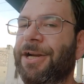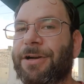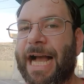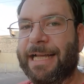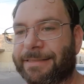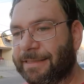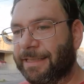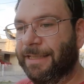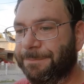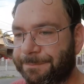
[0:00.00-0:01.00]
you know, guys,
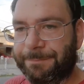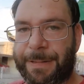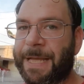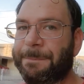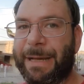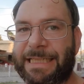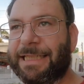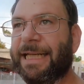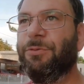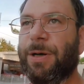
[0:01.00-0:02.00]

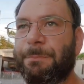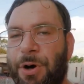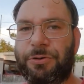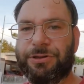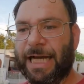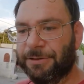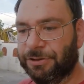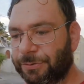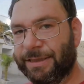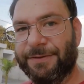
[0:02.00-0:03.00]
basically what it boils down
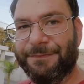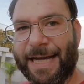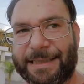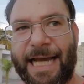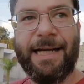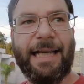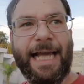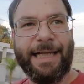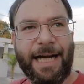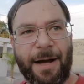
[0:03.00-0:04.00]
to is the fact that
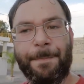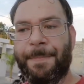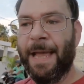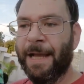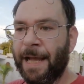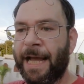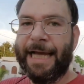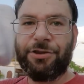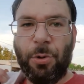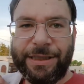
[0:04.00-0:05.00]
like um,
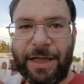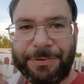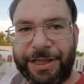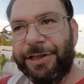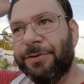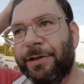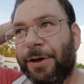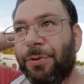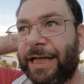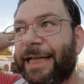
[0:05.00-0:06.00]
it's always up to you.
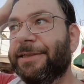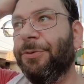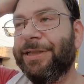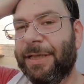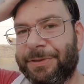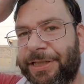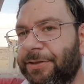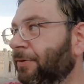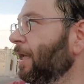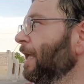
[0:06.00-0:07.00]
It really is always up to
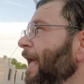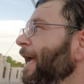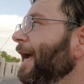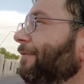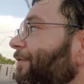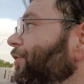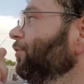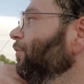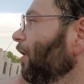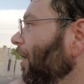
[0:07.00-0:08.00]
you. If
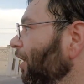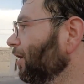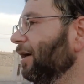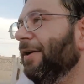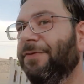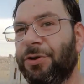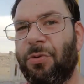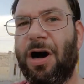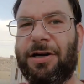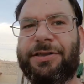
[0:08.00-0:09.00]
you are if
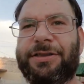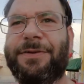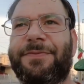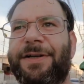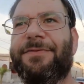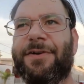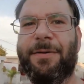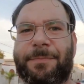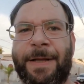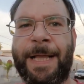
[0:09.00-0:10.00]
you are suffering
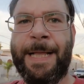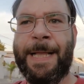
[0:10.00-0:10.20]
from